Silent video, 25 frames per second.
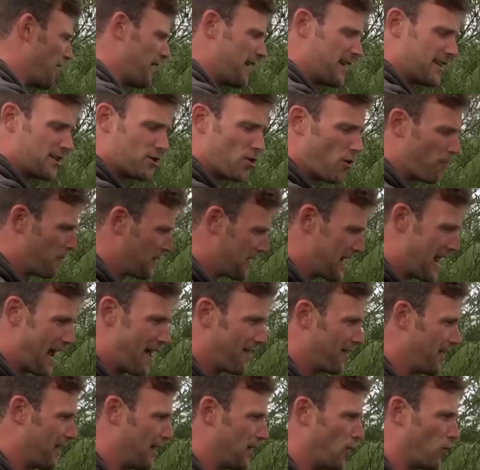it's not been
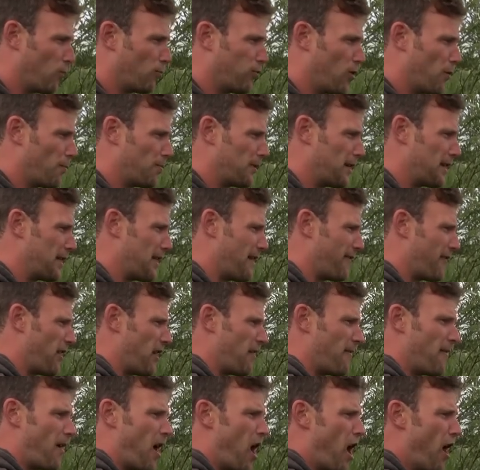out there long, probably another
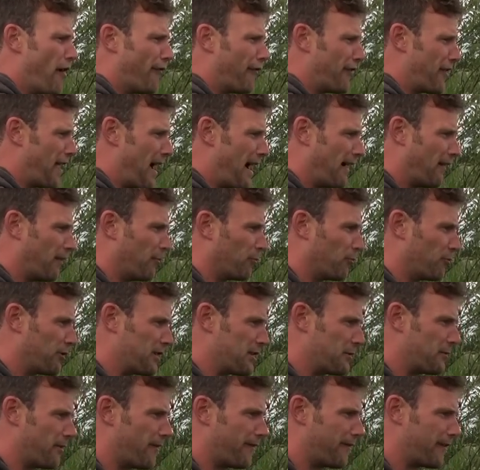half an hour and we're
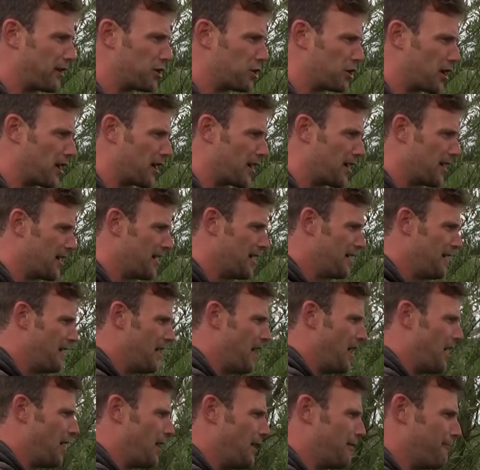into a fish here.
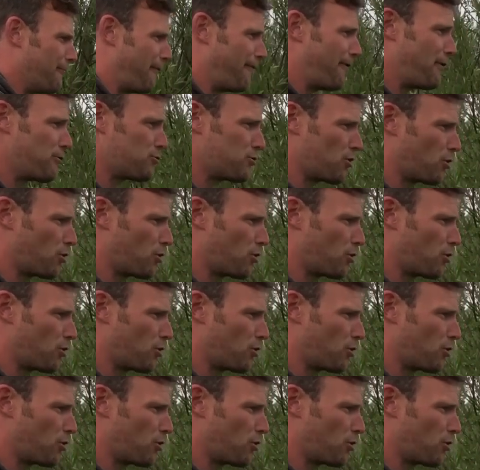Feels